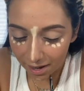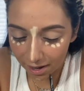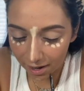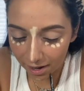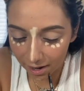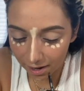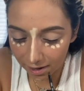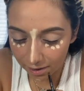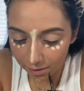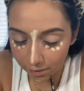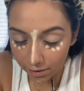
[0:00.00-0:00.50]

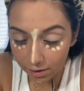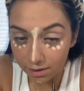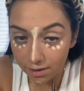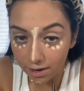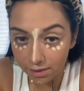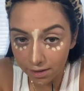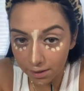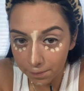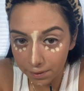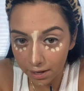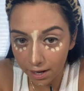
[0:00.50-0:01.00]
Anyway, not
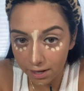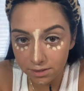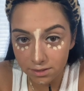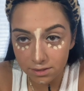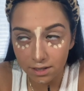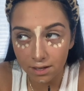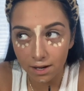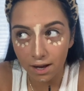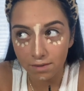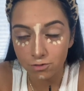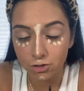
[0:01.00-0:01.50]
that I'm against
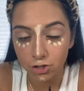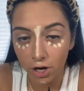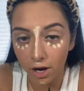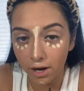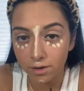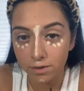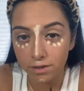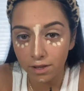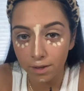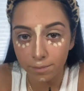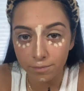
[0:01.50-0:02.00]
it. I've
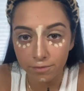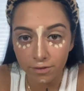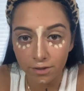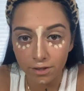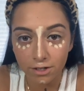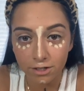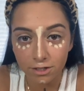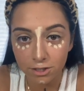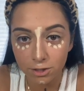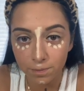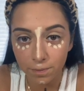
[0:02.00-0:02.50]
tried lip
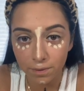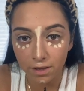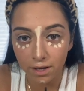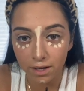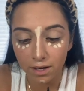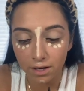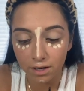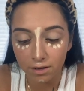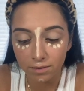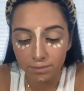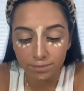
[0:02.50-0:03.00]
fillers, but
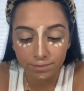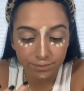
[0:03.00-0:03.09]
like